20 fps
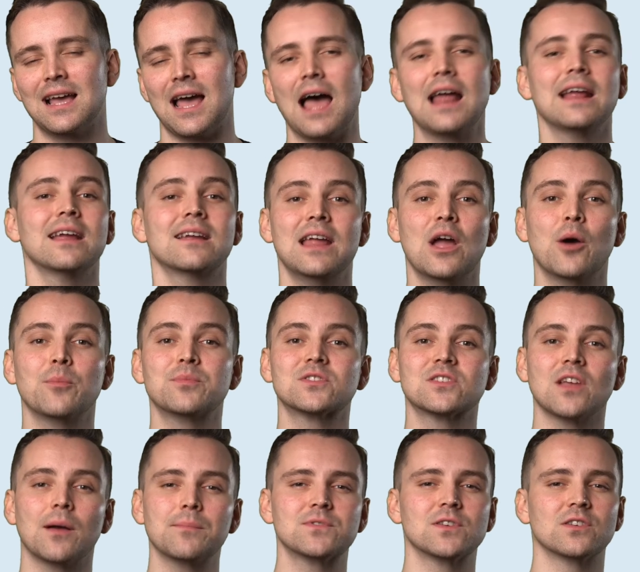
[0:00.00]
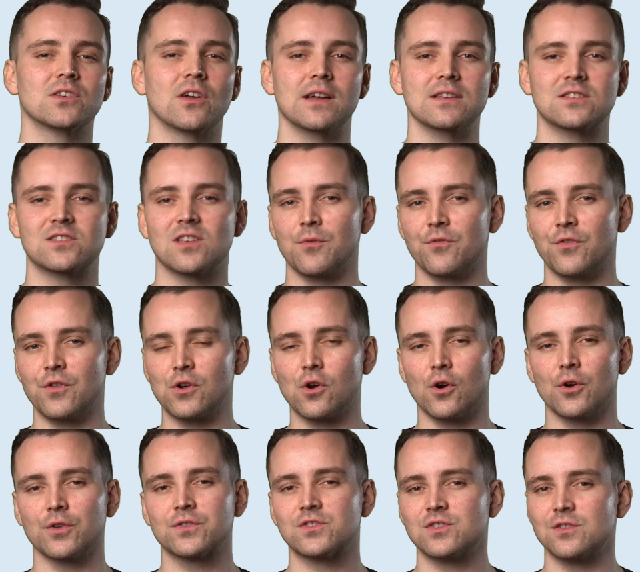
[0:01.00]
And can help subsidize some of the
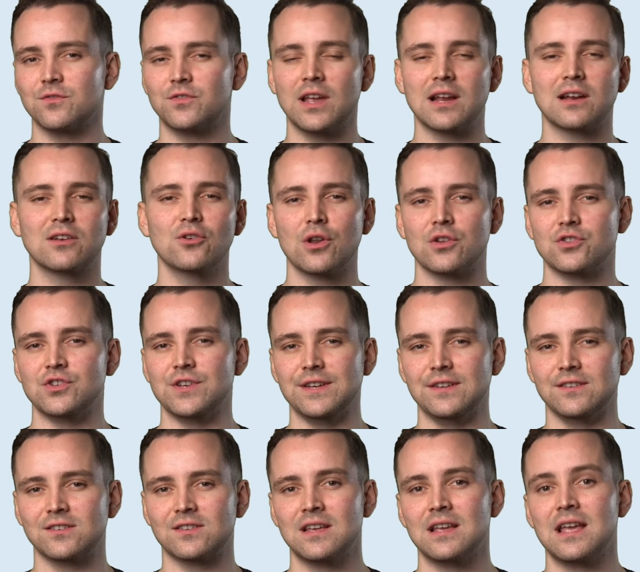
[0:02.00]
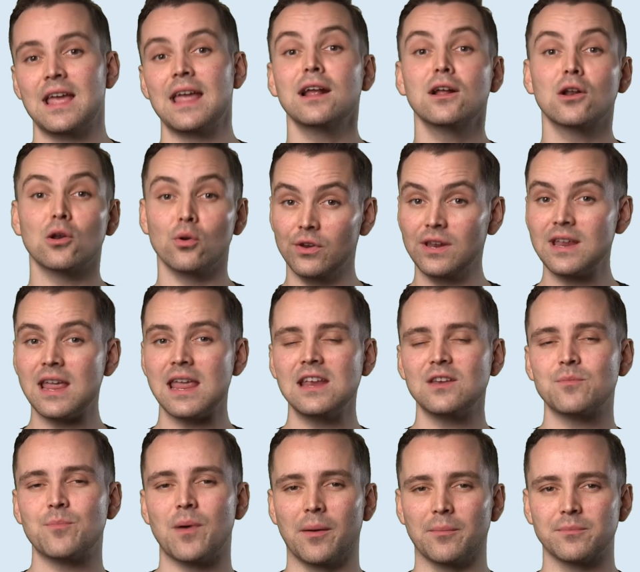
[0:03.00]
costs of technologies, including
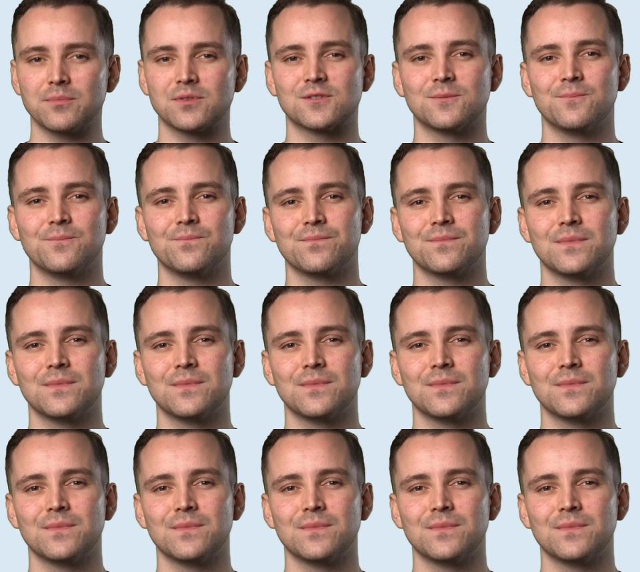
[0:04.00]
heat pumps.